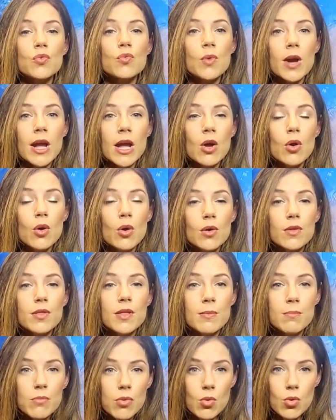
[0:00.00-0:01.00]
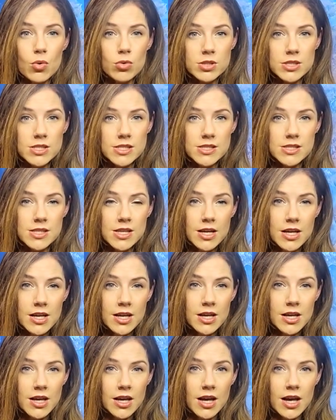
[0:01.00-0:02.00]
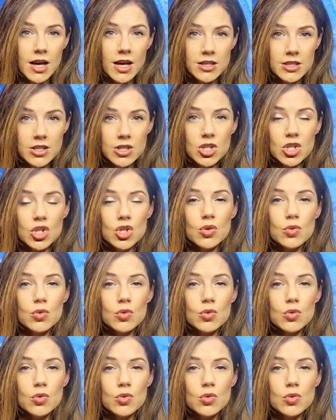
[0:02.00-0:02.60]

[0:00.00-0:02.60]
on rare earth imports. Under the